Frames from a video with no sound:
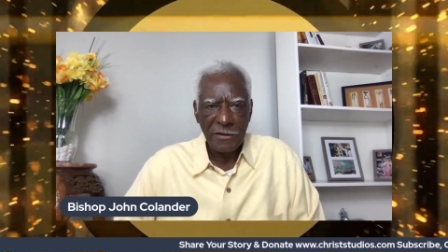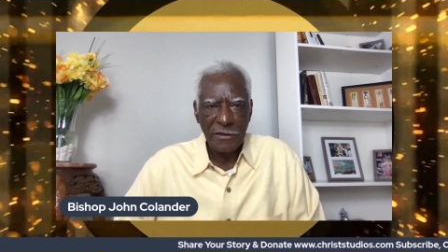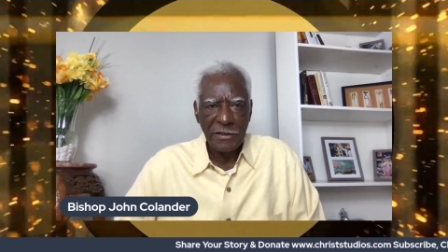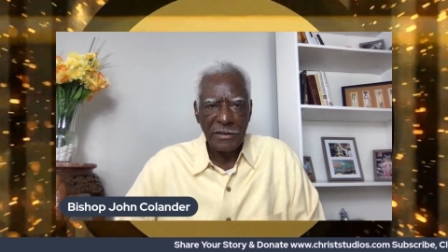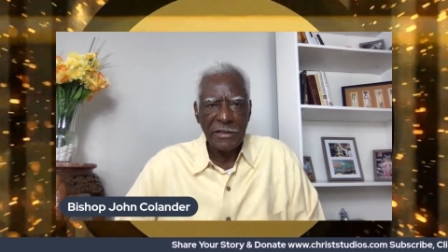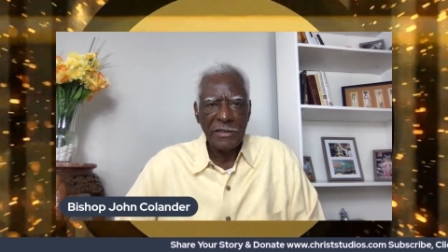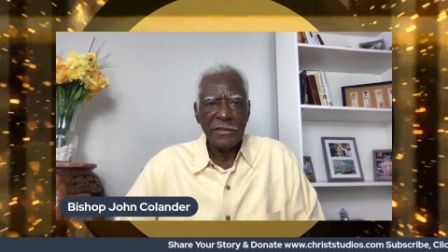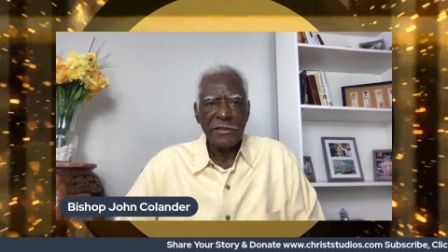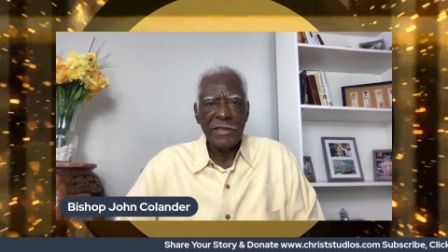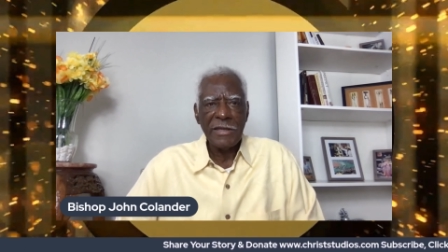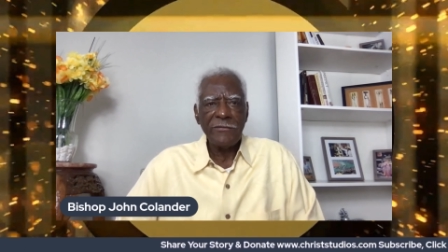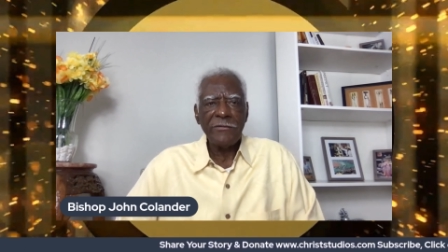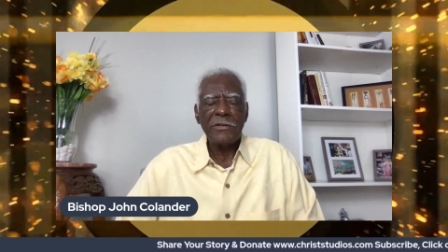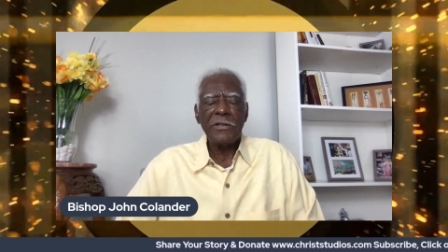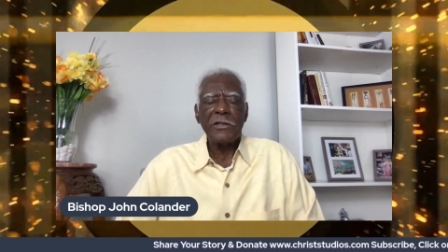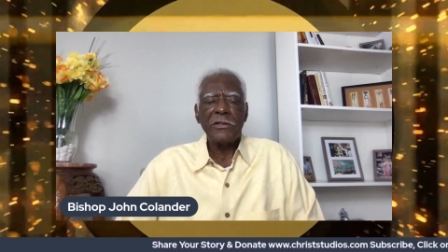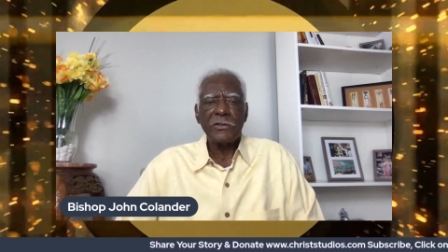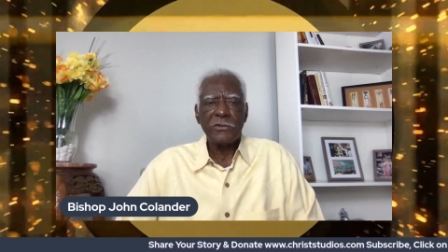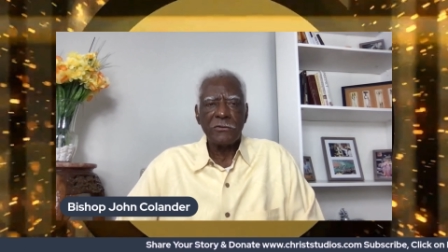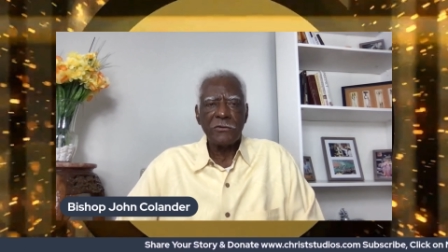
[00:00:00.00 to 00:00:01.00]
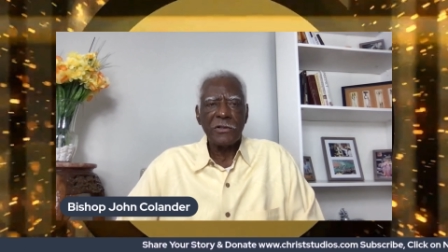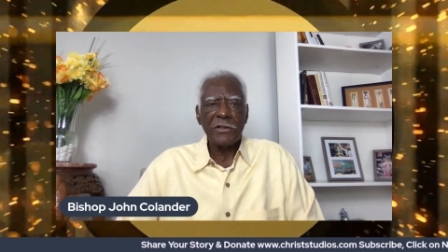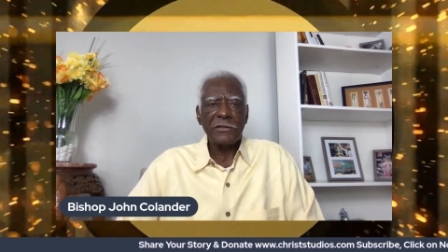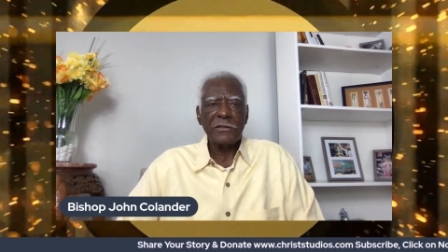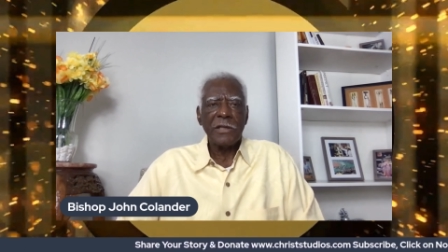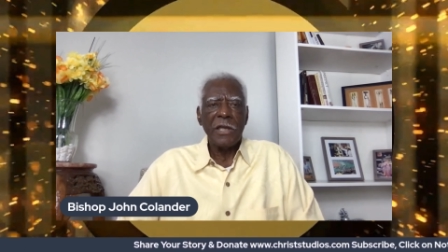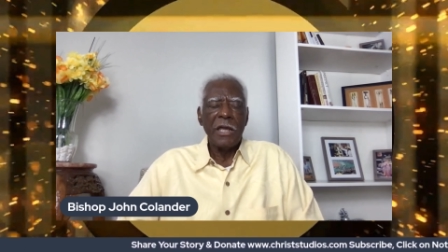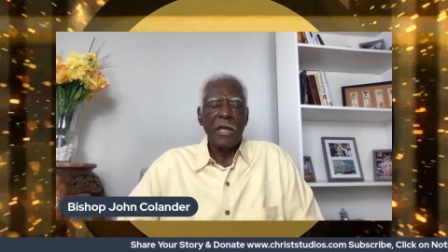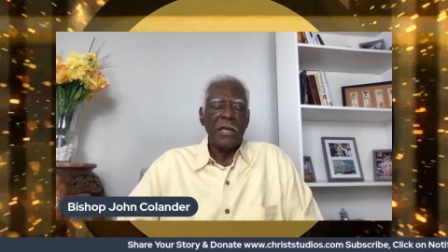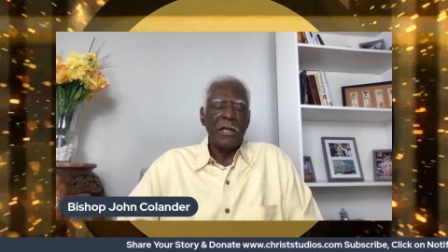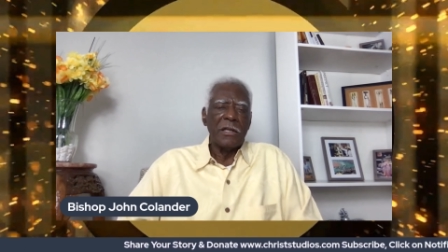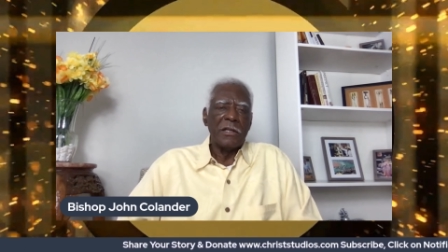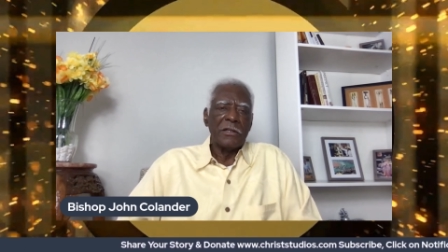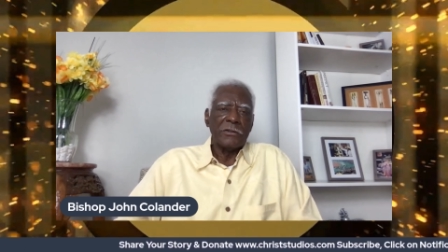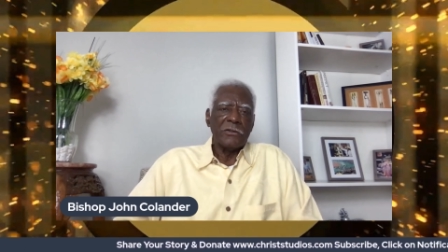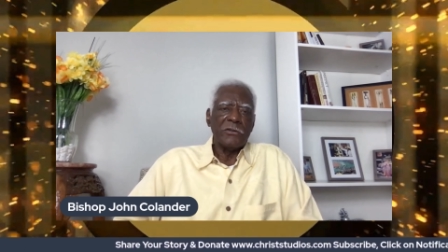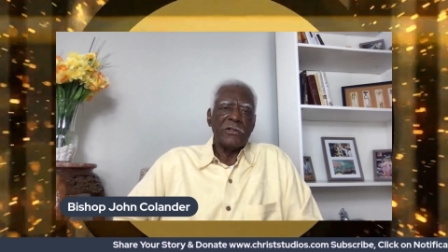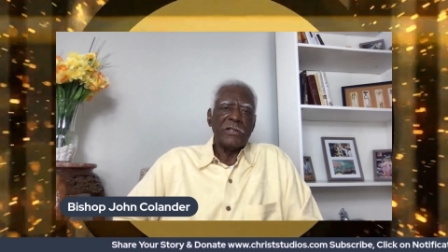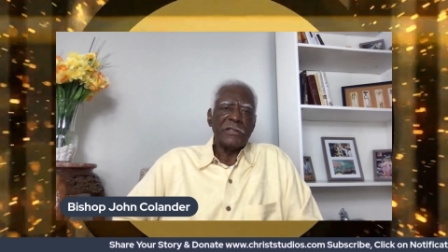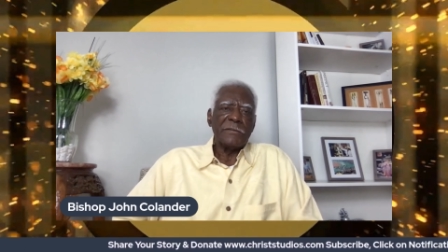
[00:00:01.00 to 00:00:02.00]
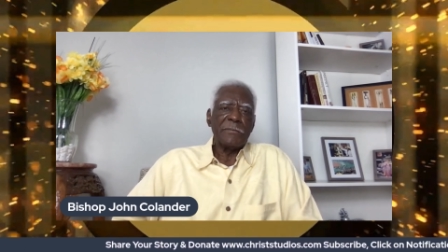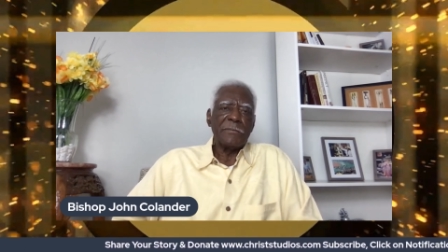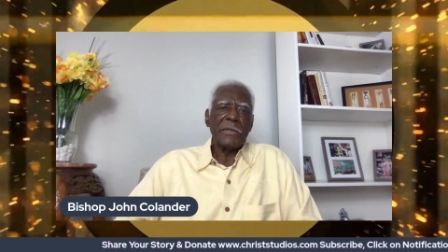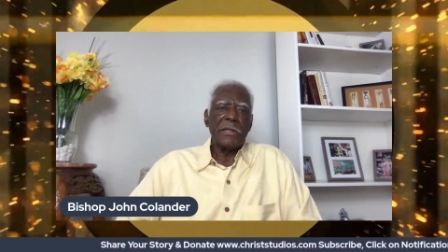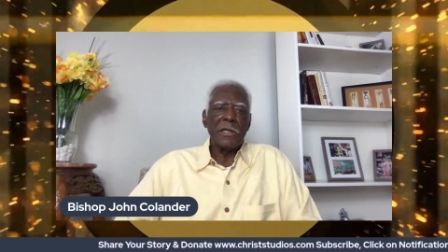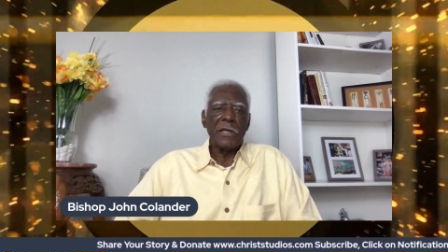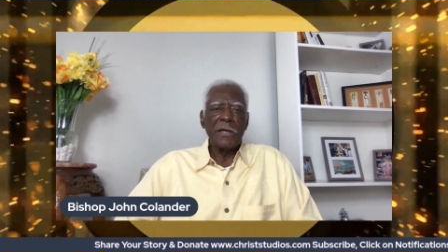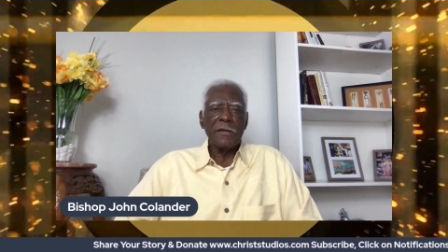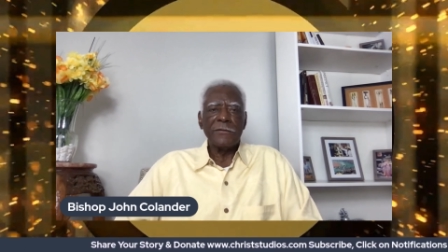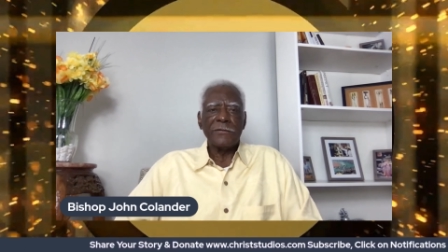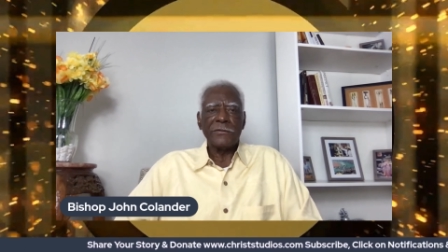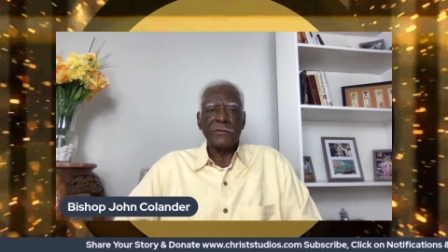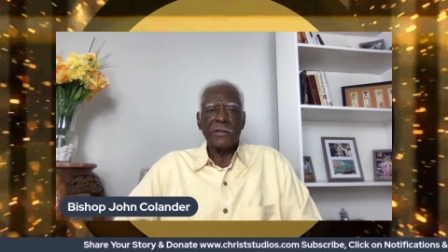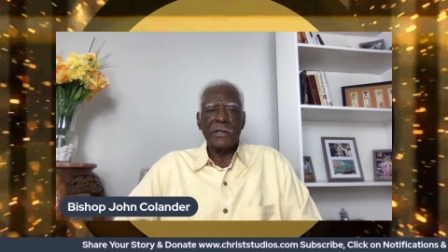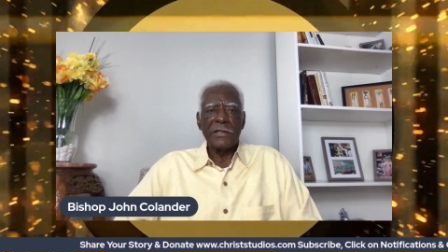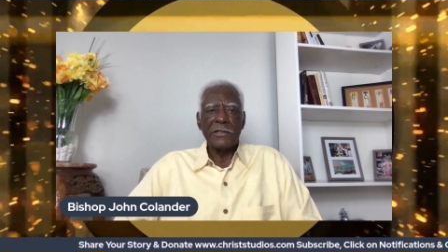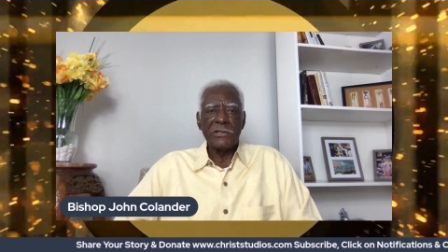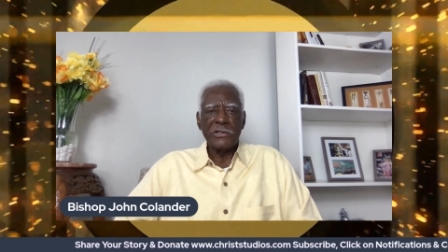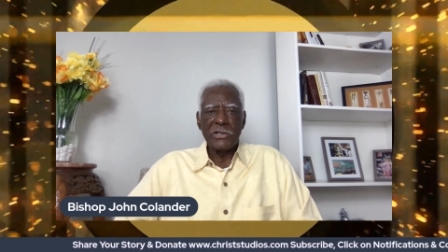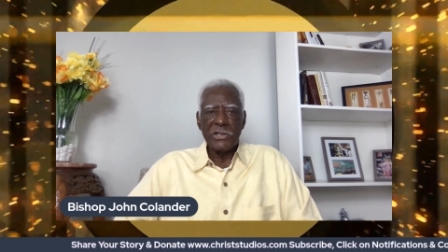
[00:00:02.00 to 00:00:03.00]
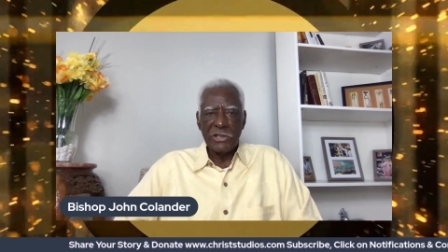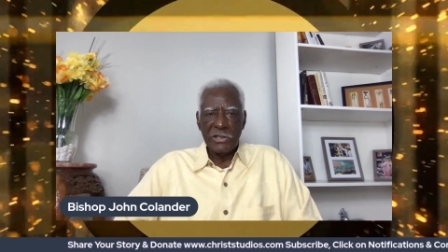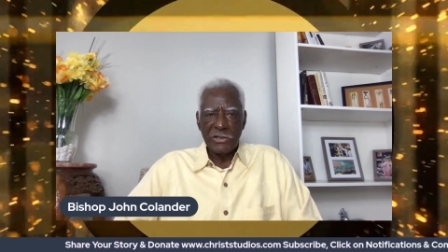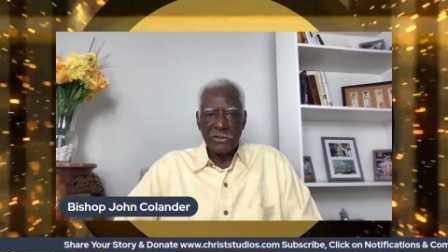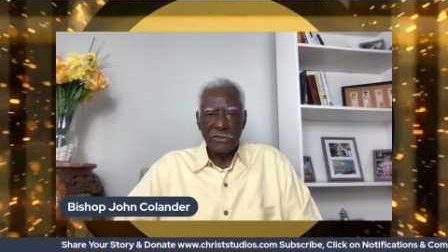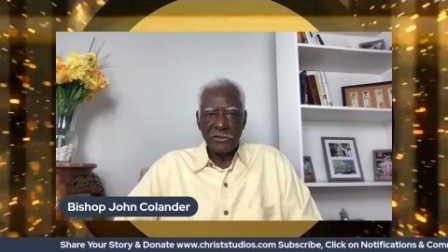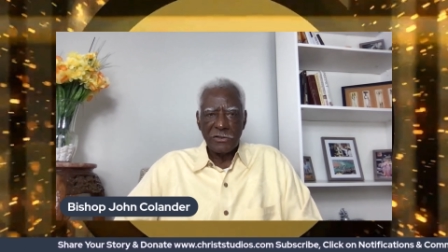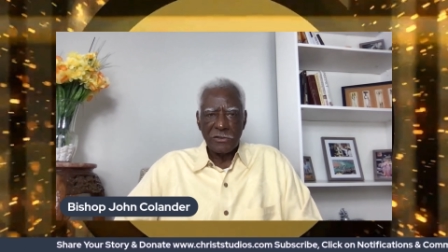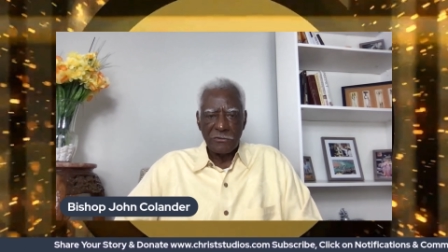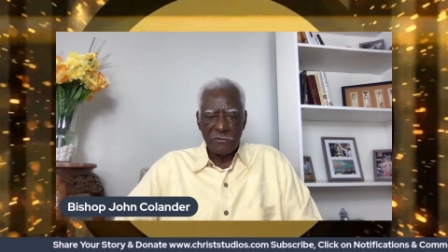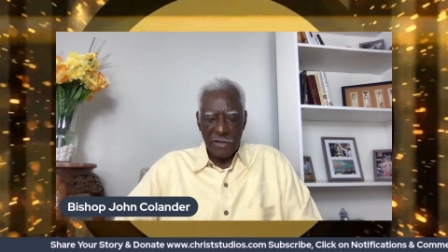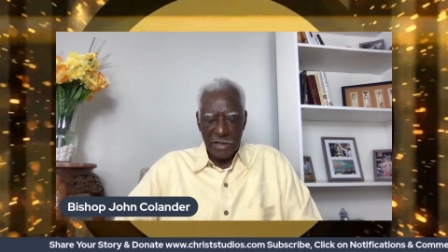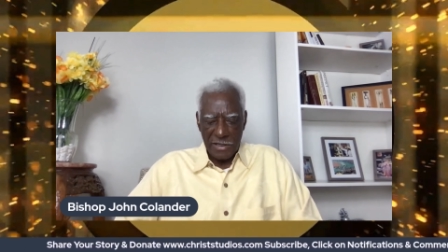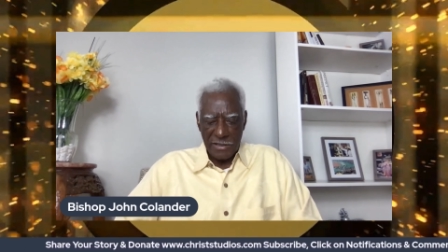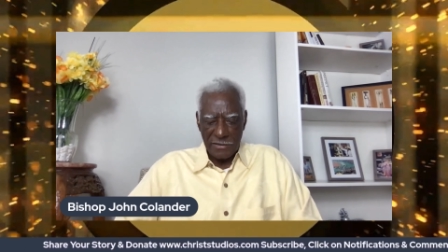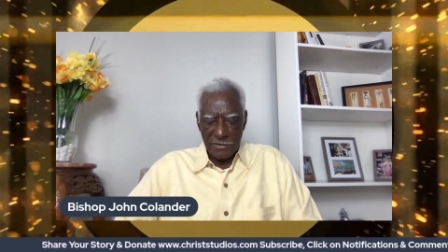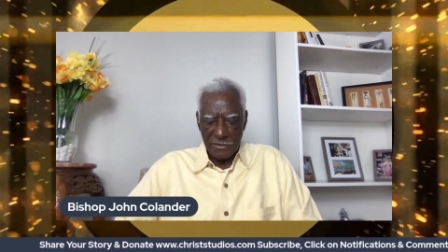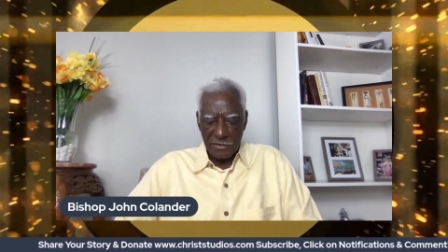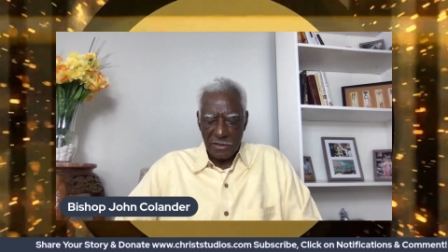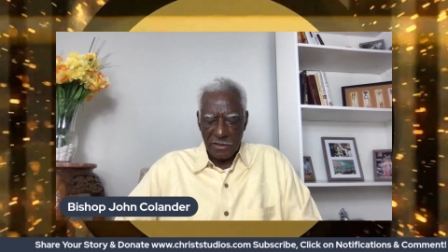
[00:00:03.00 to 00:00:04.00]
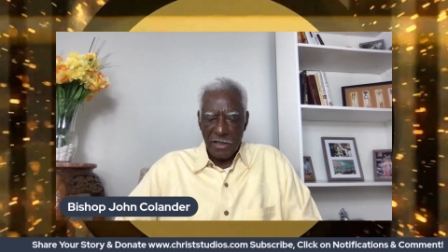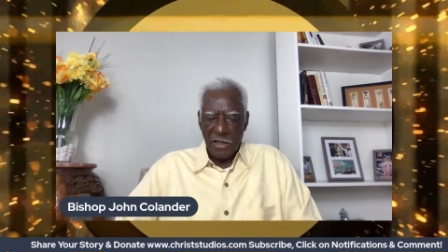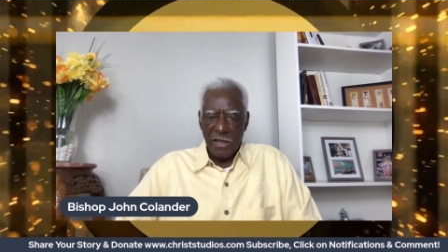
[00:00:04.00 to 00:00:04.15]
And He's given it to us through His beloved Son, Jesus Christ.